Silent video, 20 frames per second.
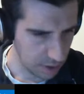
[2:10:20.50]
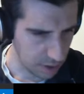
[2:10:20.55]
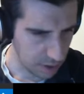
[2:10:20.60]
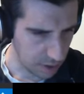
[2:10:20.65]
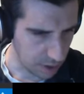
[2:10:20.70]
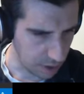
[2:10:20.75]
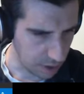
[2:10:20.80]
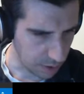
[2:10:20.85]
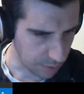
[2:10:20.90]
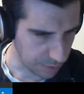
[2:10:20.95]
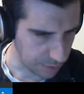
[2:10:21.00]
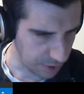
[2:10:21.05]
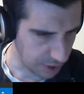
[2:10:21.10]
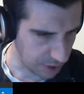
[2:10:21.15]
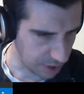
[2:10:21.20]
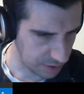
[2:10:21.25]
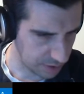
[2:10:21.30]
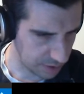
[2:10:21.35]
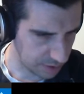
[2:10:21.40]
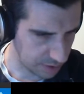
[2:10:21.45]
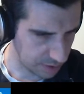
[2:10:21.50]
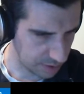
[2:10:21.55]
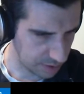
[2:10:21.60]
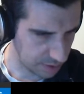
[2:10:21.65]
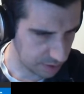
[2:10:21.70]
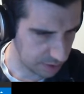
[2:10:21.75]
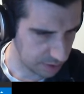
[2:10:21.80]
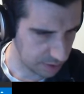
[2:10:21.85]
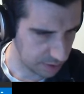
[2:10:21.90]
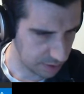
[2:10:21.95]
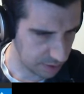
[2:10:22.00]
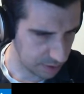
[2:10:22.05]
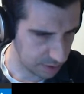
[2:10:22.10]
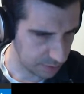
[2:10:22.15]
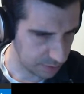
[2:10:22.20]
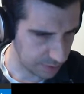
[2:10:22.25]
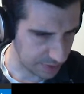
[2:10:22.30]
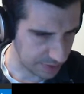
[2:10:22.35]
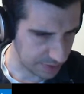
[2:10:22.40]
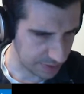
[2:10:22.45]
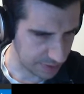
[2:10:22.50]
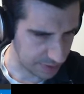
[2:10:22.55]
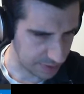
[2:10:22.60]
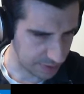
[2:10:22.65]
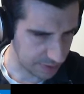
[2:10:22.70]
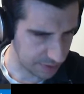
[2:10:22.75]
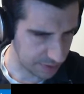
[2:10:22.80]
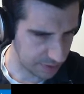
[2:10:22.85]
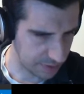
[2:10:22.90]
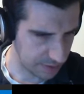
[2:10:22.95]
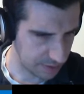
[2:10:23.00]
Oh, we're not... What is this?